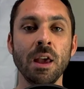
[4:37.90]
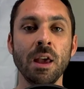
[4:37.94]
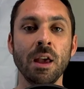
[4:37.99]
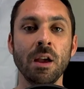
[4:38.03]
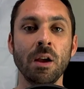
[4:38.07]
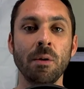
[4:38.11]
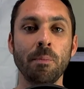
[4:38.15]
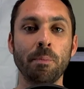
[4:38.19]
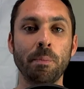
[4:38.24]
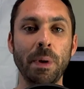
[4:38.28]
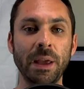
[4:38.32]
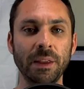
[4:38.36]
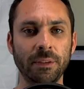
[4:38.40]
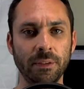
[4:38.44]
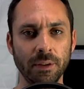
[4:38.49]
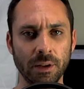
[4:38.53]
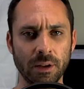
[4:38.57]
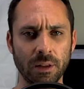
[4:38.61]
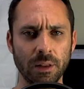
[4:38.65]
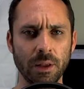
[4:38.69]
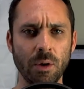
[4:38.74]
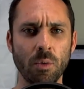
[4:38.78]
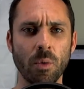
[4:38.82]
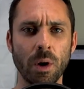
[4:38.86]

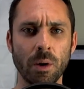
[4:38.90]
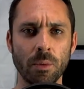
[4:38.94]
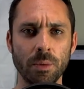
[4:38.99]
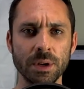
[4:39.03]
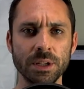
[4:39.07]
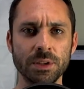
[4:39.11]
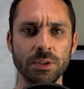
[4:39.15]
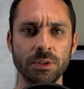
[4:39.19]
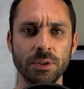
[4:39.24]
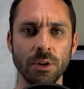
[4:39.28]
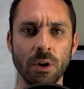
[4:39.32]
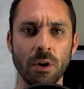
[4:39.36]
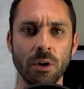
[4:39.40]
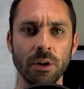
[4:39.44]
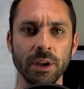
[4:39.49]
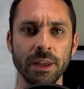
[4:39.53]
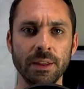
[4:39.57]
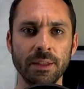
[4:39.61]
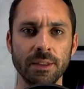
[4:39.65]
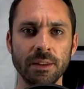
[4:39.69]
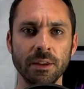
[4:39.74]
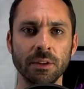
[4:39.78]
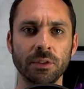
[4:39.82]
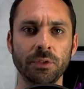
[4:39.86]
basically what we saw in
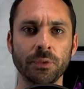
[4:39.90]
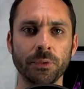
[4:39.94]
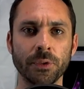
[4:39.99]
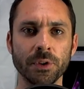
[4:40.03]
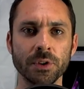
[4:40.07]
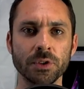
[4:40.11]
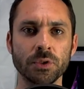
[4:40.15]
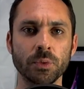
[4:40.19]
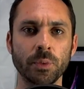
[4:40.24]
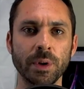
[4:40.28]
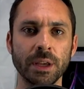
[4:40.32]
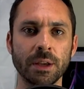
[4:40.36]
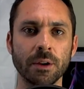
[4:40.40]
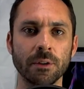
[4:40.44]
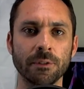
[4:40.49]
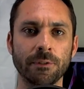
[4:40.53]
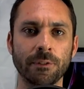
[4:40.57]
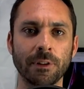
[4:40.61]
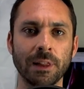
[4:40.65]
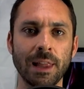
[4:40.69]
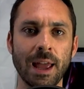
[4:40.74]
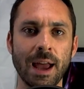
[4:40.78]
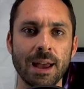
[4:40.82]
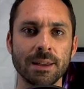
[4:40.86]
this first week of
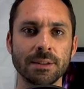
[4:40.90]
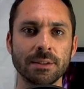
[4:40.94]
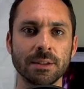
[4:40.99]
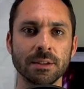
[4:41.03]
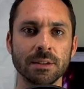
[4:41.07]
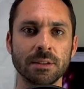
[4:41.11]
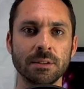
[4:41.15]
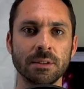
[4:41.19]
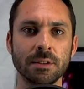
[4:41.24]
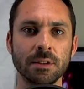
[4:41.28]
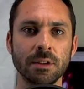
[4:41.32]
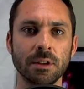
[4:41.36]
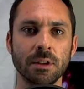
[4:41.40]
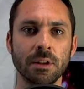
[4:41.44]
classes.